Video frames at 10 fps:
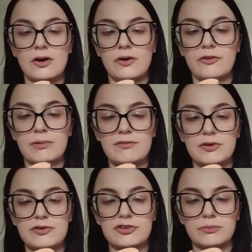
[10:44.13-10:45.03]
other
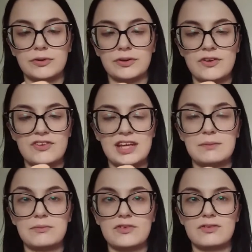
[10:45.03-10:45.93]
Revolution one,
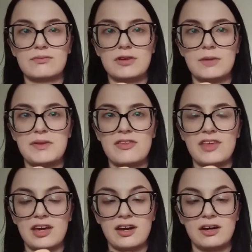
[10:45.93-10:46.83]
seems a bit
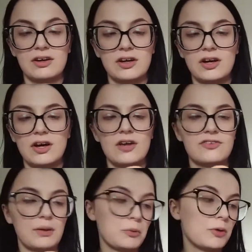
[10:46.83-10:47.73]
thicker.
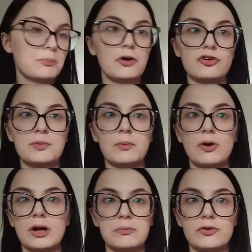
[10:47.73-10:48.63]
So that might just be
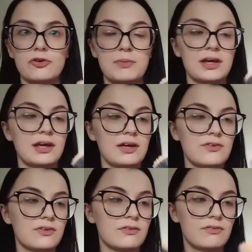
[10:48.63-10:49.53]
why. It might just be a
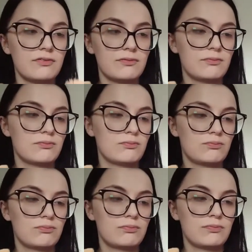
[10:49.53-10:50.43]
case of
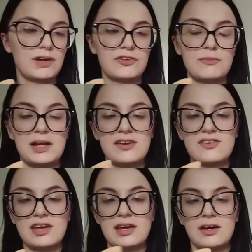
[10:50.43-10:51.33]

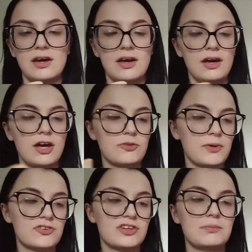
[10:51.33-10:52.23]
flexibility,
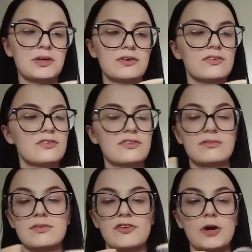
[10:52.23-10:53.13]
especially because
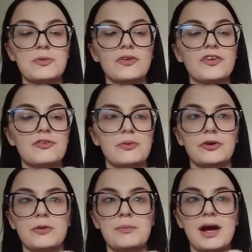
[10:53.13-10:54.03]
the fibres on this one
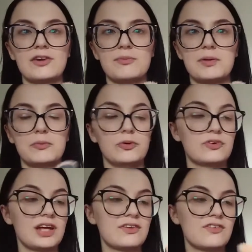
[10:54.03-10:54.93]
are packed a bit more
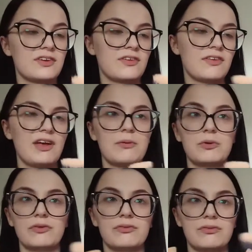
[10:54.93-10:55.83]
denser than that
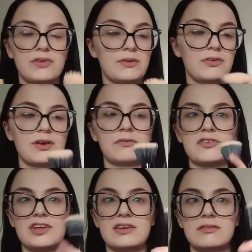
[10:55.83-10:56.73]
one.
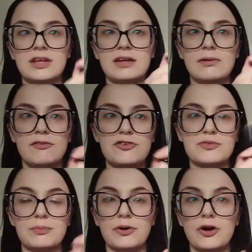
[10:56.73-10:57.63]
Obviously the
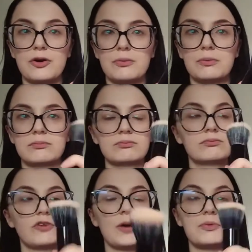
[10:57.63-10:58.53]
Revolution Pro
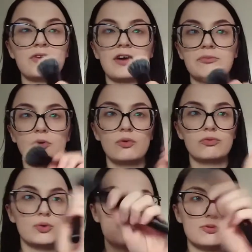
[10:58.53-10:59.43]
fibres have more
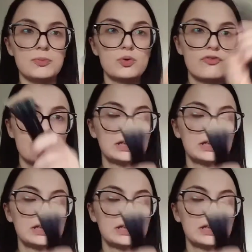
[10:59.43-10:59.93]
room to move,